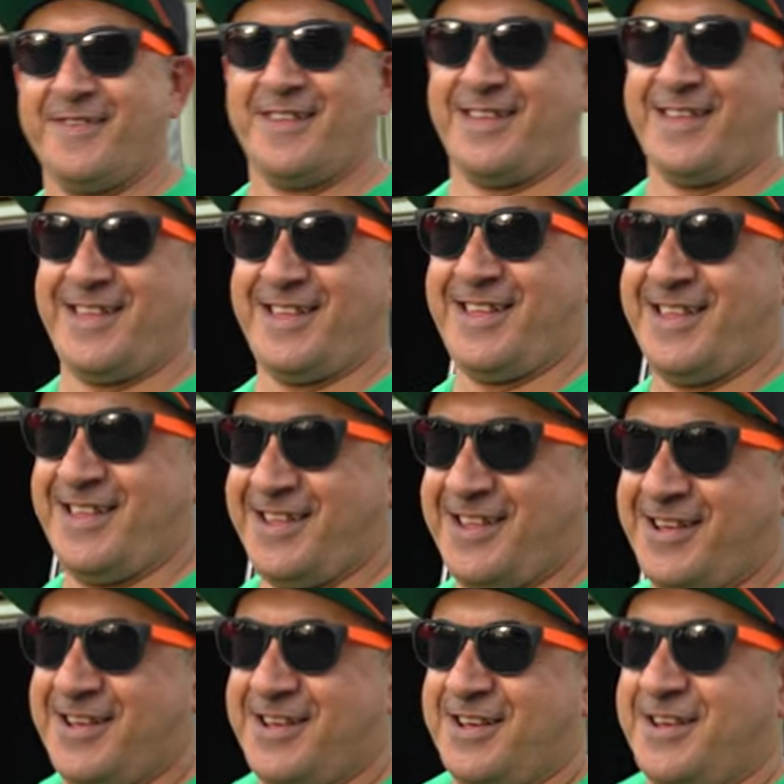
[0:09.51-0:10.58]

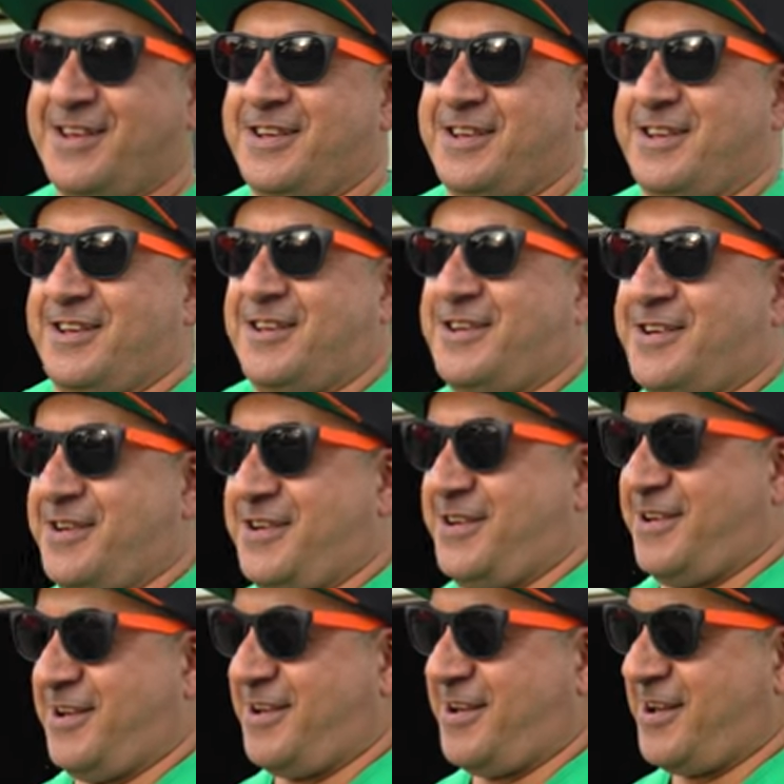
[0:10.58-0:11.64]

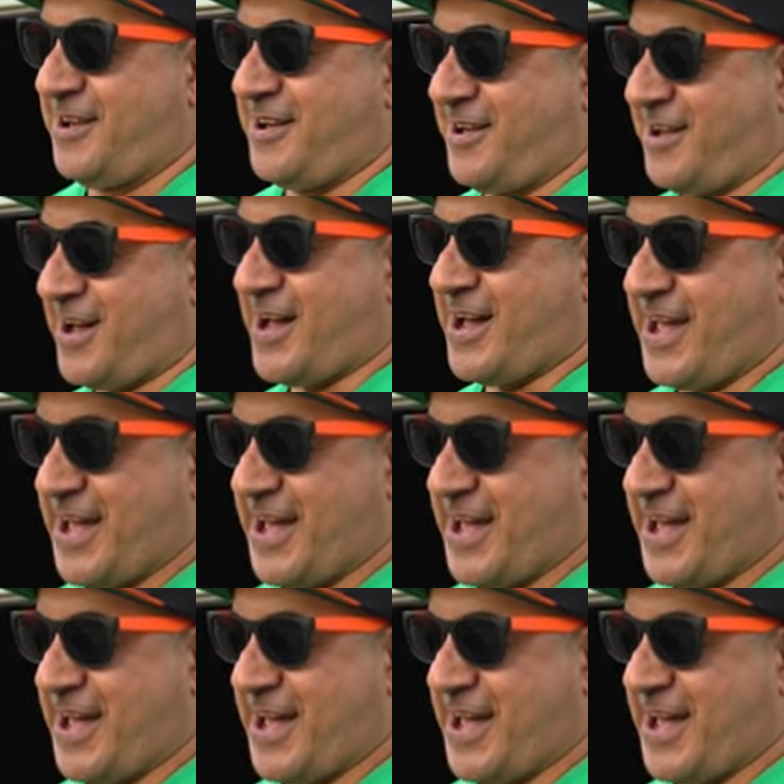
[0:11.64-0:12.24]
This person isn't speaking.